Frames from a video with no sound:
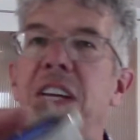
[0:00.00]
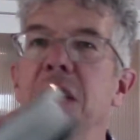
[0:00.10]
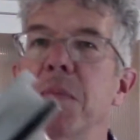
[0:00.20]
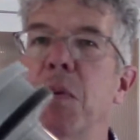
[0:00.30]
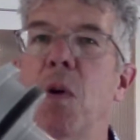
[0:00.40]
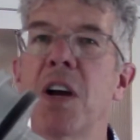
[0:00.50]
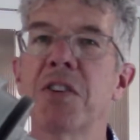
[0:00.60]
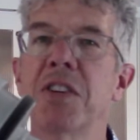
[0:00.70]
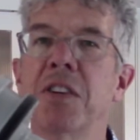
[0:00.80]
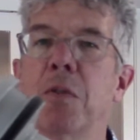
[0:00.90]
can be
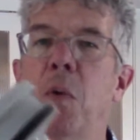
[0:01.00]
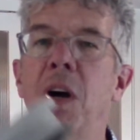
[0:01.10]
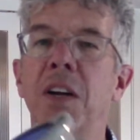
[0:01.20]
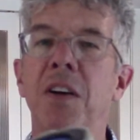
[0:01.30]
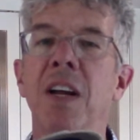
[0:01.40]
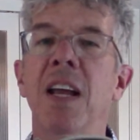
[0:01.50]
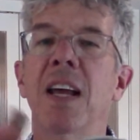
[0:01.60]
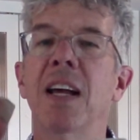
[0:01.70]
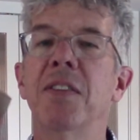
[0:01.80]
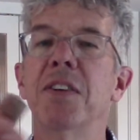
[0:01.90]
washed underwater,
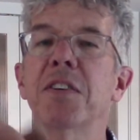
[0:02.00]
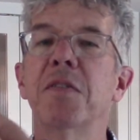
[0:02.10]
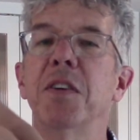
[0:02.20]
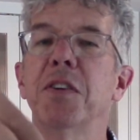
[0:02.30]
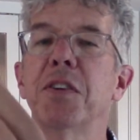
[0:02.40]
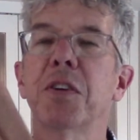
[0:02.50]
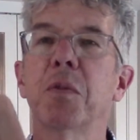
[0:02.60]
and this filter,